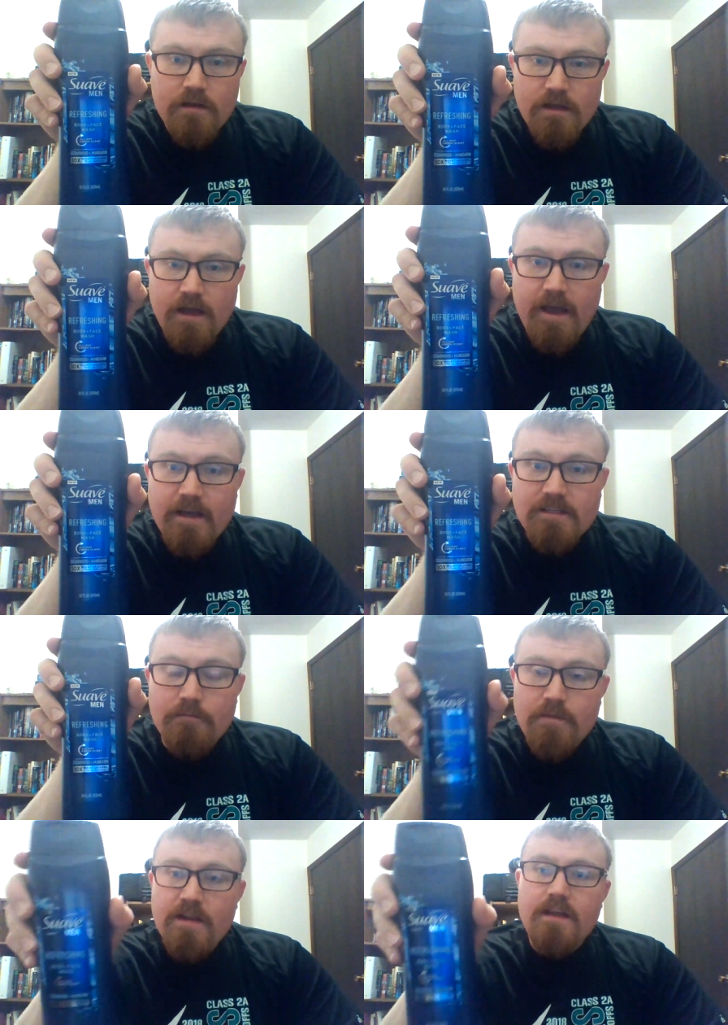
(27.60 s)
it has
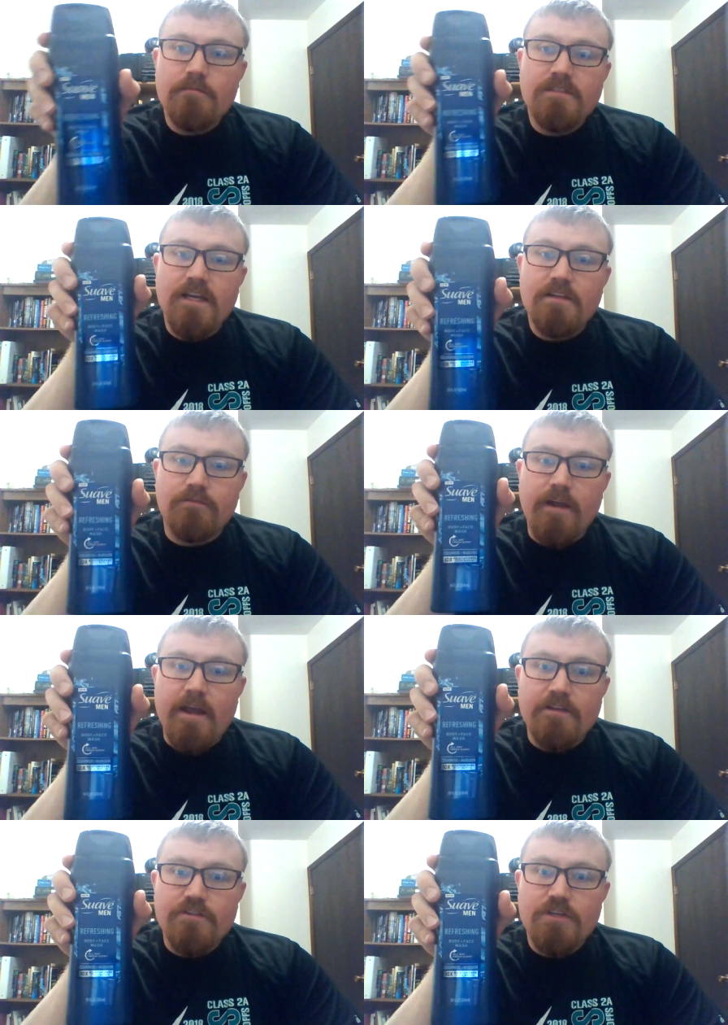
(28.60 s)
a medium scent
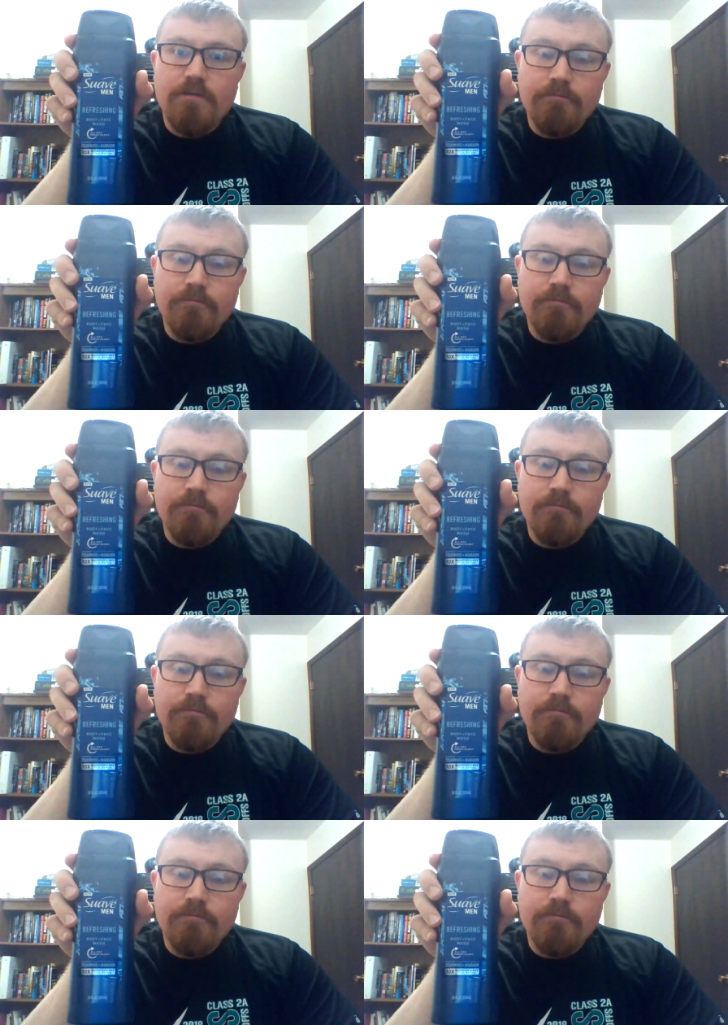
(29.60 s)
range